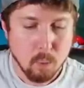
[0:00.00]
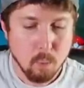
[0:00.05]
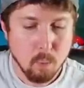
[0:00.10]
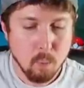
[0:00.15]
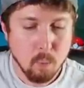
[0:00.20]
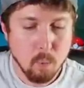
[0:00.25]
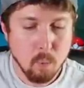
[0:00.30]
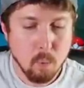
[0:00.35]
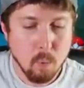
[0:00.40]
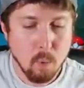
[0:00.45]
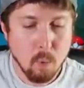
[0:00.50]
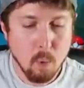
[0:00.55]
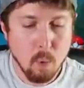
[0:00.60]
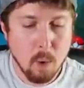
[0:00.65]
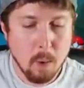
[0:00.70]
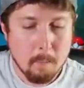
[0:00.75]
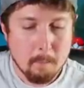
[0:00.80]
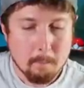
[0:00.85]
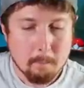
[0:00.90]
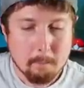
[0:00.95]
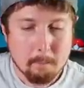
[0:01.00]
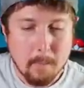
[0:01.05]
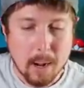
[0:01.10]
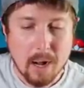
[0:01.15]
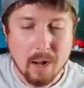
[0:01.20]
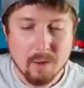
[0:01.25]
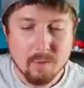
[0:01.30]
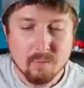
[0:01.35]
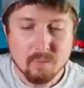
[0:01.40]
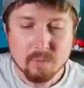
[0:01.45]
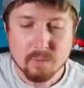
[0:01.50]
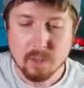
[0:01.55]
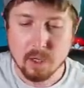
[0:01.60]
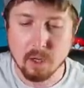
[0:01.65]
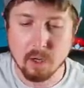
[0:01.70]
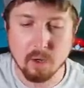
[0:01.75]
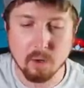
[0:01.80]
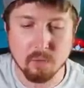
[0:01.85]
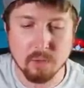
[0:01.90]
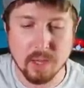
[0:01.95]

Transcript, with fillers: Whoop. Oh,